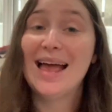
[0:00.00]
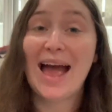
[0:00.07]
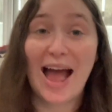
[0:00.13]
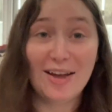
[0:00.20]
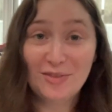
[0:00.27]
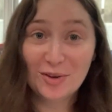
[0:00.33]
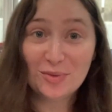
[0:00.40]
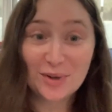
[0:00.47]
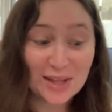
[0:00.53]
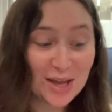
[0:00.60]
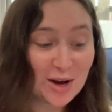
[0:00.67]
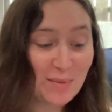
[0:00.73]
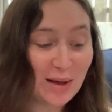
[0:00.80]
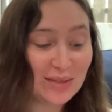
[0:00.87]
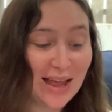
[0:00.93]
I feel really good
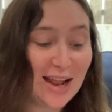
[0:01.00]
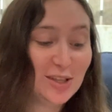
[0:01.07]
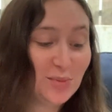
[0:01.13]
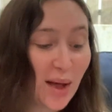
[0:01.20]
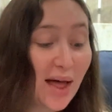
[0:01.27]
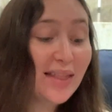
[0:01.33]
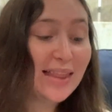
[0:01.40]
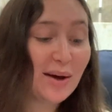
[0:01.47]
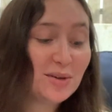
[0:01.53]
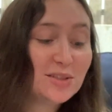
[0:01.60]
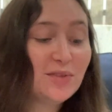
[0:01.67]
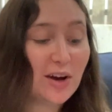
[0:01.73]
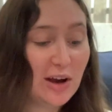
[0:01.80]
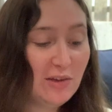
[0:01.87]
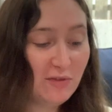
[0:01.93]
about that as well, and that was
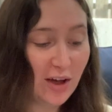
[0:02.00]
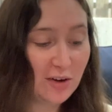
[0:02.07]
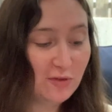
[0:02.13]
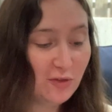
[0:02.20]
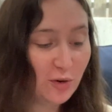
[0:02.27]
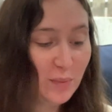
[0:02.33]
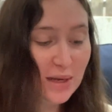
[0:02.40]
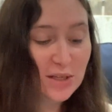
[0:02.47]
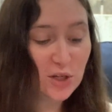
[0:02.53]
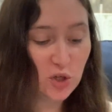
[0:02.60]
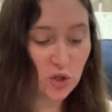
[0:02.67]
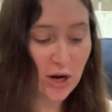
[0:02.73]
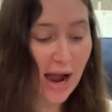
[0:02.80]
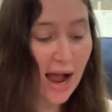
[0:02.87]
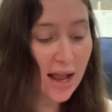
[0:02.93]
very fun for me to
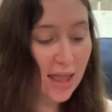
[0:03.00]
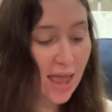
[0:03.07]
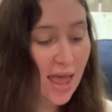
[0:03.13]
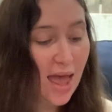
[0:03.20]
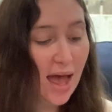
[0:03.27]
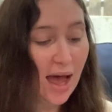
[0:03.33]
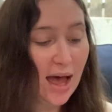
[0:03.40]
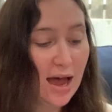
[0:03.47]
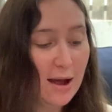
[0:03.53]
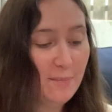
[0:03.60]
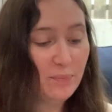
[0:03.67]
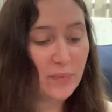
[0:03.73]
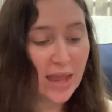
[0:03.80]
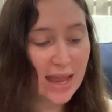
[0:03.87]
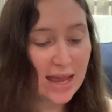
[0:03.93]
track.
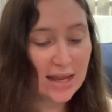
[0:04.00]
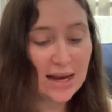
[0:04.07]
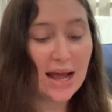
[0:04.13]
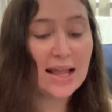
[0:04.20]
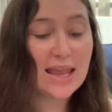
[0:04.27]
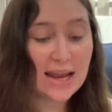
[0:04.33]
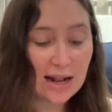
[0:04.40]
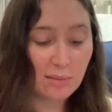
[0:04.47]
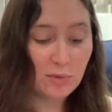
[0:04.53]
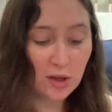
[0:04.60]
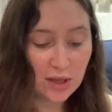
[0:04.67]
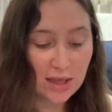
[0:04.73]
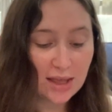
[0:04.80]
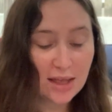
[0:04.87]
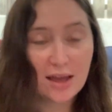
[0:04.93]
And again, I'm
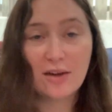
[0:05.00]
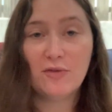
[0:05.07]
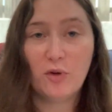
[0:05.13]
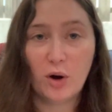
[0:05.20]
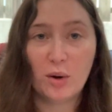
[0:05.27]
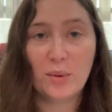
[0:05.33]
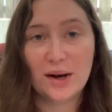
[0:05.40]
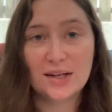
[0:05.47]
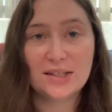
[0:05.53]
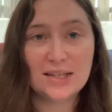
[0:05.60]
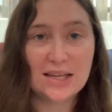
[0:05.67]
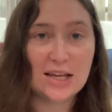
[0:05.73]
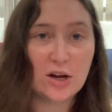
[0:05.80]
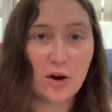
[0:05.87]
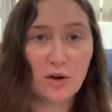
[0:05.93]
looking forward to
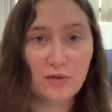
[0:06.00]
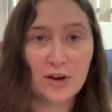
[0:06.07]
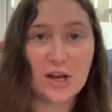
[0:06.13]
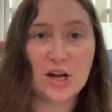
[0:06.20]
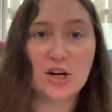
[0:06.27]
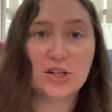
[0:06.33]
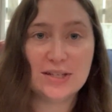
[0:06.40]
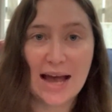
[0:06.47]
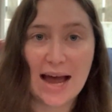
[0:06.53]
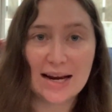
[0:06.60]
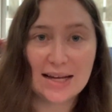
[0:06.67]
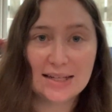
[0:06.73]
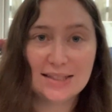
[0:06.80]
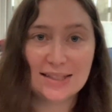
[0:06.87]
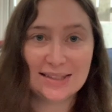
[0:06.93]
year-over-year
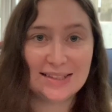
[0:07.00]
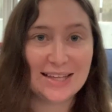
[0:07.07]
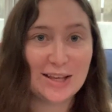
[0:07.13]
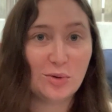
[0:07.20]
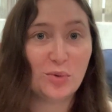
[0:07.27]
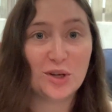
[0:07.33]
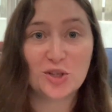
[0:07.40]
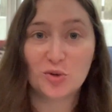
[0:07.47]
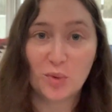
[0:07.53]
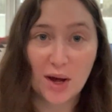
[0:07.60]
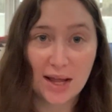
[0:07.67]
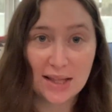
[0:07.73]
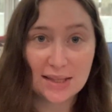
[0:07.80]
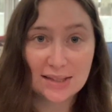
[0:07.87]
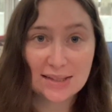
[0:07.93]
data to see which
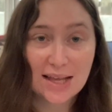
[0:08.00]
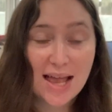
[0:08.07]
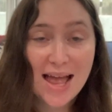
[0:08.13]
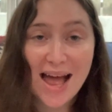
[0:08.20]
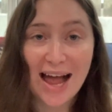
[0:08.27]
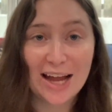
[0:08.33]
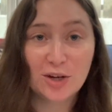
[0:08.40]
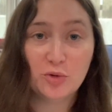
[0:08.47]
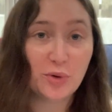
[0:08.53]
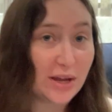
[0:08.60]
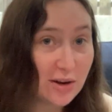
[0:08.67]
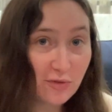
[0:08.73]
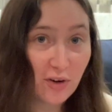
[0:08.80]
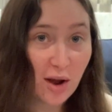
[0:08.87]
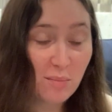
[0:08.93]
ones I
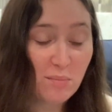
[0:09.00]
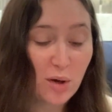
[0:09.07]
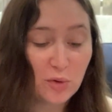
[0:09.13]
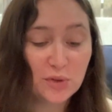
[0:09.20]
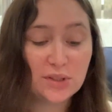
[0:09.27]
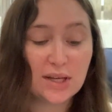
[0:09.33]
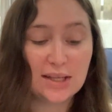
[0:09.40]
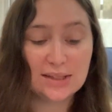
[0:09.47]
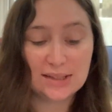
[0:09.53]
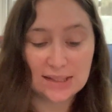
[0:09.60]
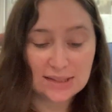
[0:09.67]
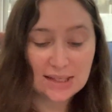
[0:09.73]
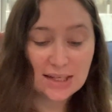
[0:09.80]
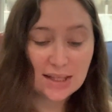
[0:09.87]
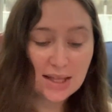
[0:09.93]
read from most
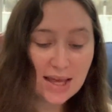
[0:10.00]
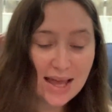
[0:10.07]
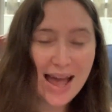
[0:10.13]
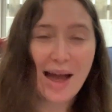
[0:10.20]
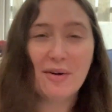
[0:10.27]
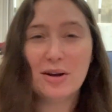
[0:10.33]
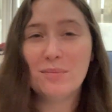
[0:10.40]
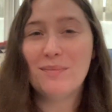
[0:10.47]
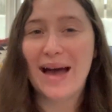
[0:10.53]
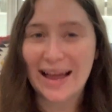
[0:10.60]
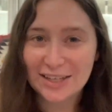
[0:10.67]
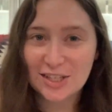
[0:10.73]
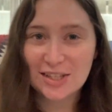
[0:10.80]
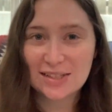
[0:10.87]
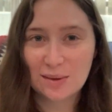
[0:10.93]
consistently. I would
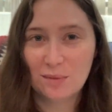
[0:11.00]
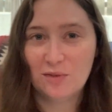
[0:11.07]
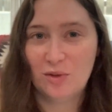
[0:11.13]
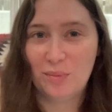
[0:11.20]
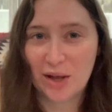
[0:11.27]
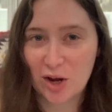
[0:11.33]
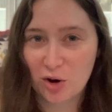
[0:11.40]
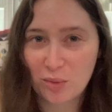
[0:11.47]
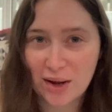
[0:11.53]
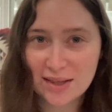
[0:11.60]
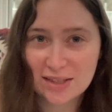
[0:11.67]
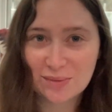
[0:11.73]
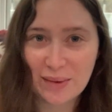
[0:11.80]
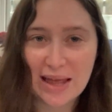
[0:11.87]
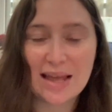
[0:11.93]
imagine some of the bigger
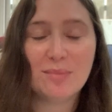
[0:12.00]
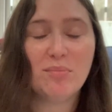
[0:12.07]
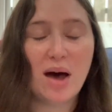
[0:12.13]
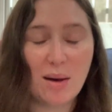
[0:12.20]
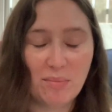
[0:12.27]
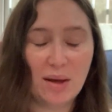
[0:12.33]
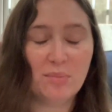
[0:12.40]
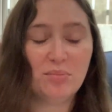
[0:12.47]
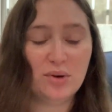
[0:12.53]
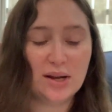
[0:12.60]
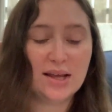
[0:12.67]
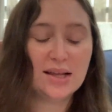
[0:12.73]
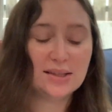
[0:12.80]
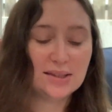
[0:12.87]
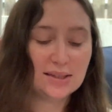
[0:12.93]
ones might pop up pretty
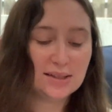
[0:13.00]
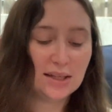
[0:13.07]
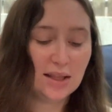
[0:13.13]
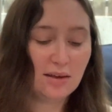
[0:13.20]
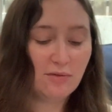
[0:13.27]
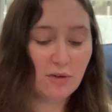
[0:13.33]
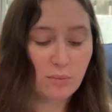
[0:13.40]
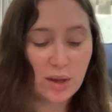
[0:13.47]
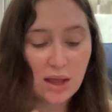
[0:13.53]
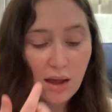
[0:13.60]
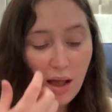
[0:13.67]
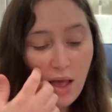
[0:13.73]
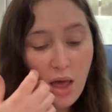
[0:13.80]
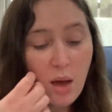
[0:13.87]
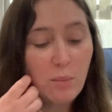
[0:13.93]
consistently for me,
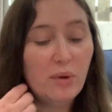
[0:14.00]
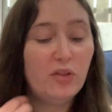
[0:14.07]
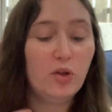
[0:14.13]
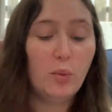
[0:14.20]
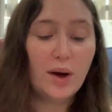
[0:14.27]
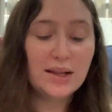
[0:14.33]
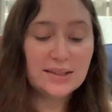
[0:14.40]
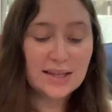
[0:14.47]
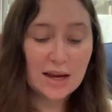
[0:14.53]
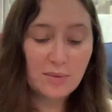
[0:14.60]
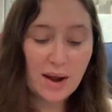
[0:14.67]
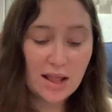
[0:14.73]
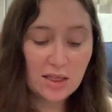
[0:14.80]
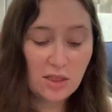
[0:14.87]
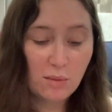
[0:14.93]
but the ones I
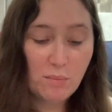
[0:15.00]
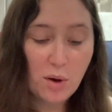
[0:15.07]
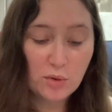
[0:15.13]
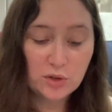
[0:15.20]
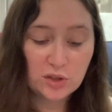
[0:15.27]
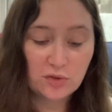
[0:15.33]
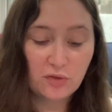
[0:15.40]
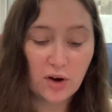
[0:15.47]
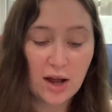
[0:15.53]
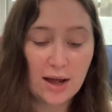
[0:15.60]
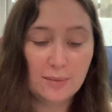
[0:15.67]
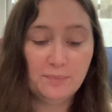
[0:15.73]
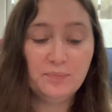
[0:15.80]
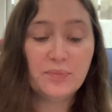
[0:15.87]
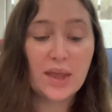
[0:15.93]
read the most
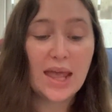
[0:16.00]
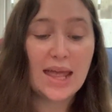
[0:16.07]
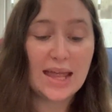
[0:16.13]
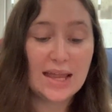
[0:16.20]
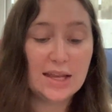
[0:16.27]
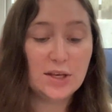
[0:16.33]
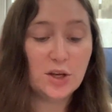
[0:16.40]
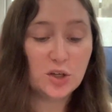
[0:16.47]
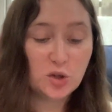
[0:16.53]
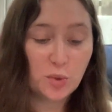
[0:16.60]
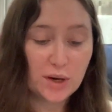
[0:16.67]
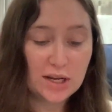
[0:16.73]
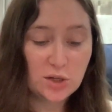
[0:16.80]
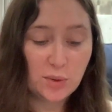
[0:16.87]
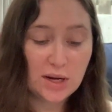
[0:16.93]
from in
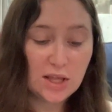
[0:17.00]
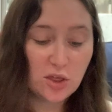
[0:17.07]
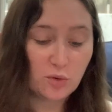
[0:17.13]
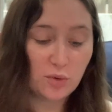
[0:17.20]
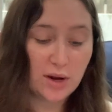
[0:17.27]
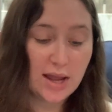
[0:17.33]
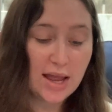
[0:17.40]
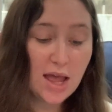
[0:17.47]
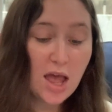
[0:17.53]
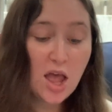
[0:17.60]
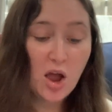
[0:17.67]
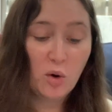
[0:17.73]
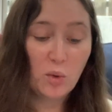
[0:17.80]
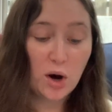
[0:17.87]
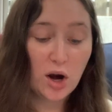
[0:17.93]
2023
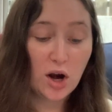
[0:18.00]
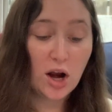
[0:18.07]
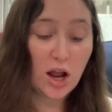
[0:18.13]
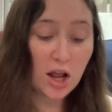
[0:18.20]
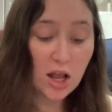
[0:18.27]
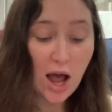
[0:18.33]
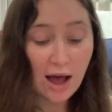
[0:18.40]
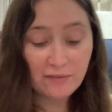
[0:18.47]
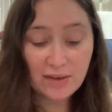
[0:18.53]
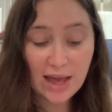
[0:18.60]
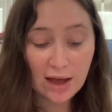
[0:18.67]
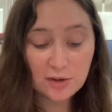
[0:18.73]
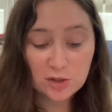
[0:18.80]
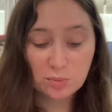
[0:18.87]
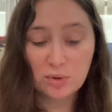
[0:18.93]
were Coffee
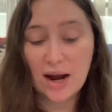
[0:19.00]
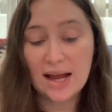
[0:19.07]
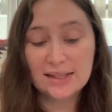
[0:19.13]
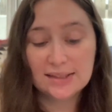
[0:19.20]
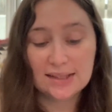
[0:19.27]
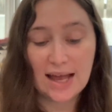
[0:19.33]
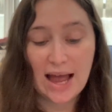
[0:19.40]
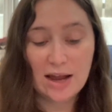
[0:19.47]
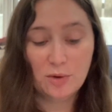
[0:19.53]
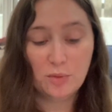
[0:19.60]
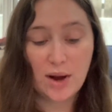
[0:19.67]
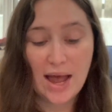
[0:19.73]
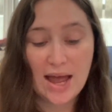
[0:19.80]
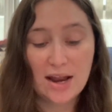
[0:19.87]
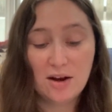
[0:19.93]
House Press. I
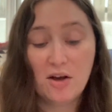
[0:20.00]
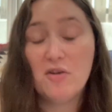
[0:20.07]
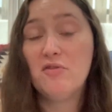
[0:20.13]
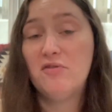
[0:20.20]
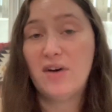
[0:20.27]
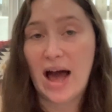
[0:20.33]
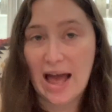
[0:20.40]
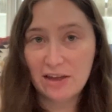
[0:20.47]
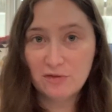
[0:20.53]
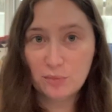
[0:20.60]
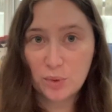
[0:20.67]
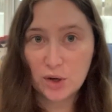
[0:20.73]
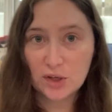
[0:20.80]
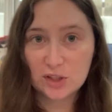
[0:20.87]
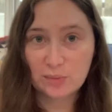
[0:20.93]
read 5
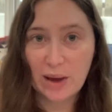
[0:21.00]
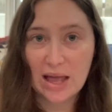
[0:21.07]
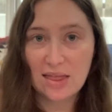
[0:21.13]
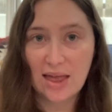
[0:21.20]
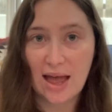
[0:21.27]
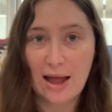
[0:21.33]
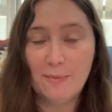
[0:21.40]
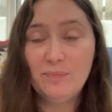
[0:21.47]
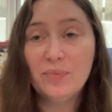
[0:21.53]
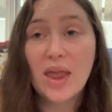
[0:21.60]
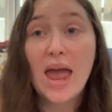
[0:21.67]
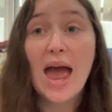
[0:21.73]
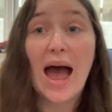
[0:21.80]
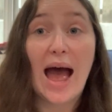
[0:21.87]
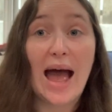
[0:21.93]
books by them.
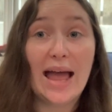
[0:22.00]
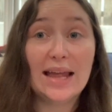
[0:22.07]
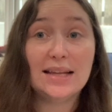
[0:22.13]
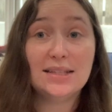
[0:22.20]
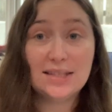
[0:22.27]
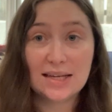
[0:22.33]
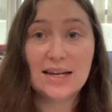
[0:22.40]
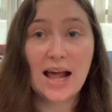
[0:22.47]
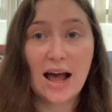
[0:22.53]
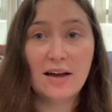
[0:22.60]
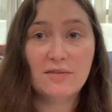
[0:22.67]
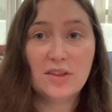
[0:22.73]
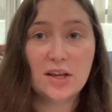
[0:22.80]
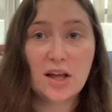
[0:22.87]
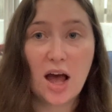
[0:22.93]
I did
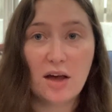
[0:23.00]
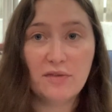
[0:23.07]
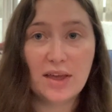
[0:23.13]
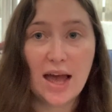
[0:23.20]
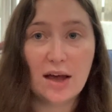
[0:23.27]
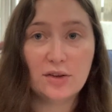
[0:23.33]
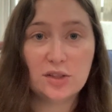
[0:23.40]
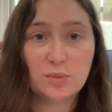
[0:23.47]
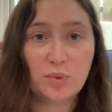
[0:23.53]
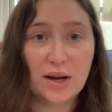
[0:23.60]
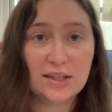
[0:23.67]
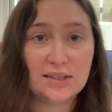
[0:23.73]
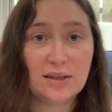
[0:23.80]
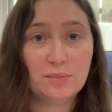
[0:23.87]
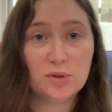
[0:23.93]
have the Coffee House
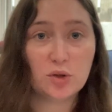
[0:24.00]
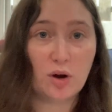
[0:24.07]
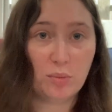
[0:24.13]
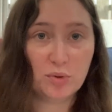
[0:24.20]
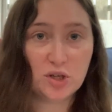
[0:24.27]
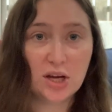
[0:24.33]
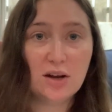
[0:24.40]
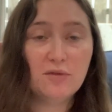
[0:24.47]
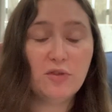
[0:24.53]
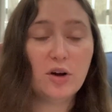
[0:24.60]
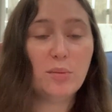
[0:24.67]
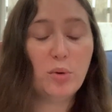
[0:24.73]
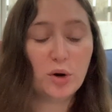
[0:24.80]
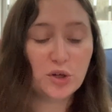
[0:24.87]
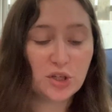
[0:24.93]
Press subscription for a
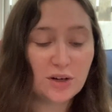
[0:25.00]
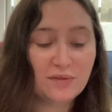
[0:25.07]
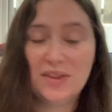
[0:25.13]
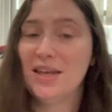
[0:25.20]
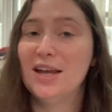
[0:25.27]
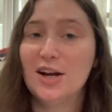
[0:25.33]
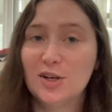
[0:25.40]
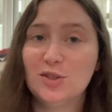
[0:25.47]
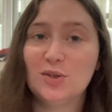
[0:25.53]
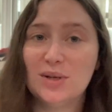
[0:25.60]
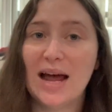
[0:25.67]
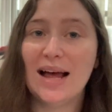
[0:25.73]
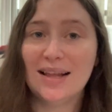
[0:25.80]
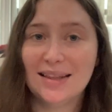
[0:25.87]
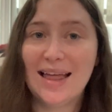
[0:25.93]
portion of the year, so
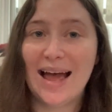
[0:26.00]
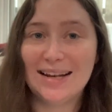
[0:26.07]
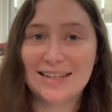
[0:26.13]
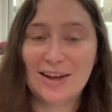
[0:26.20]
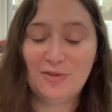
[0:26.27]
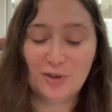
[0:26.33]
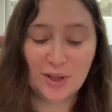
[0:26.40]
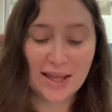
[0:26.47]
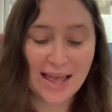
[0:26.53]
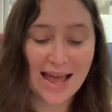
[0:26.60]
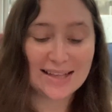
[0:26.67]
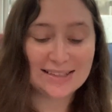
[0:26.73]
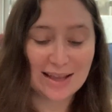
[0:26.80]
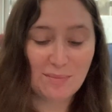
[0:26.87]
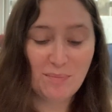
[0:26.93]
that definitely
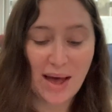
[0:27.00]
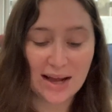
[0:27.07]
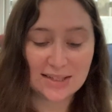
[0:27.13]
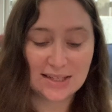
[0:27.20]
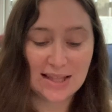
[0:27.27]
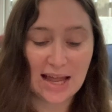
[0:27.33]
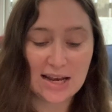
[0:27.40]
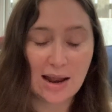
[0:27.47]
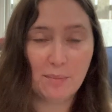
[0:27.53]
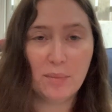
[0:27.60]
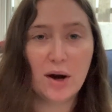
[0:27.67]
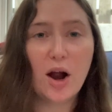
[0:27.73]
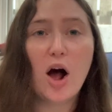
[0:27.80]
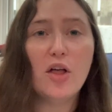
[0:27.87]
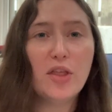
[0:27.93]
has impacted that
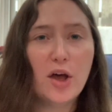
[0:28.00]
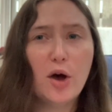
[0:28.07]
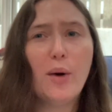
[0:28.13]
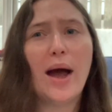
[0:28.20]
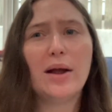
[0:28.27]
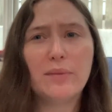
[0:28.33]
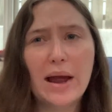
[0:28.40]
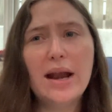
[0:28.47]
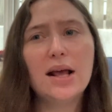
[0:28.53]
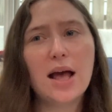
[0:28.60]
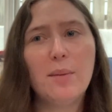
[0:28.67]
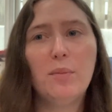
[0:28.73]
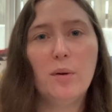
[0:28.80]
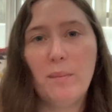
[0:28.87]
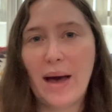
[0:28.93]
number, although I read a
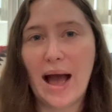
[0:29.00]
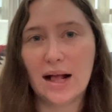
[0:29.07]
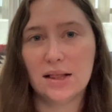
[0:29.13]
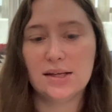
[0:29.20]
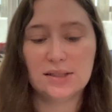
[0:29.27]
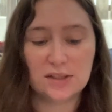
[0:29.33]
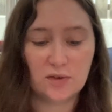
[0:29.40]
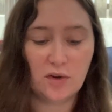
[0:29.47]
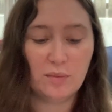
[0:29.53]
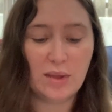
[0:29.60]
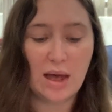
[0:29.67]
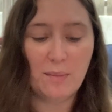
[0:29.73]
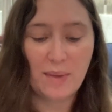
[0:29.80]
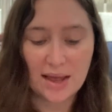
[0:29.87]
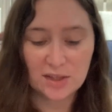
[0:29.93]
couple backlists from
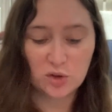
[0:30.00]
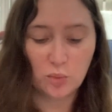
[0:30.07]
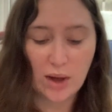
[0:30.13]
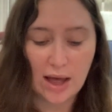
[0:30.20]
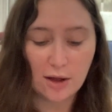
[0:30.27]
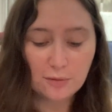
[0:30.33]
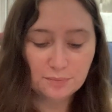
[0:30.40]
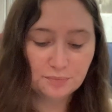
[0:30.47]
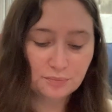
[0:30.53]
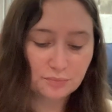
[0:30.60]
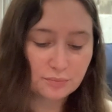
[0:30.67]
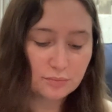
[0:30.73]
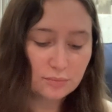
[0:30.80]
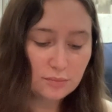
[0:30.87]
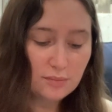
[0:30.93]
them as well.
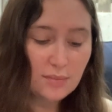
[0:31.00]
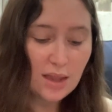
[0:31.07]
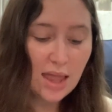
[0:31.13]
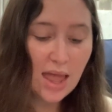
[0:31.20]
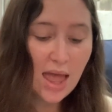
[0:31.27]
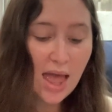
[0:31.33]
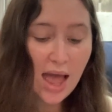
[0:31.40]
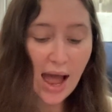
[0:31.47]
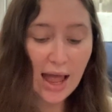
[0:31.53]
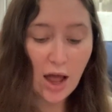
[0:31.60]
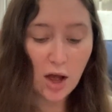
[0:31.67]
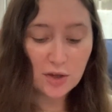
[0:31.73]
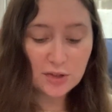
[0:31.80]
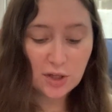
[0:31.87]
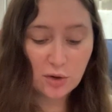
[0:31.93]
I
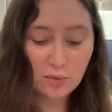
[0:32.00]
also